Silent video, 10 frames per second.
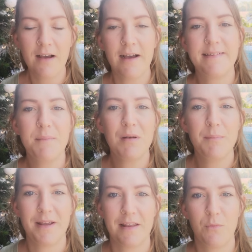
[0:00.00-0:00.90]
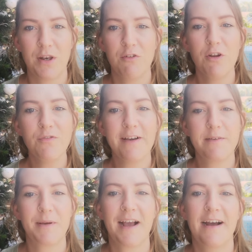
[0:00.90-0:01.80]
I simply mean when you run
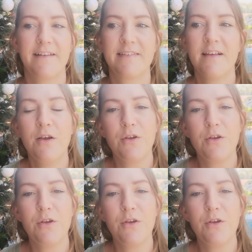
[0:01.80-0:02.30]
Facebook ads,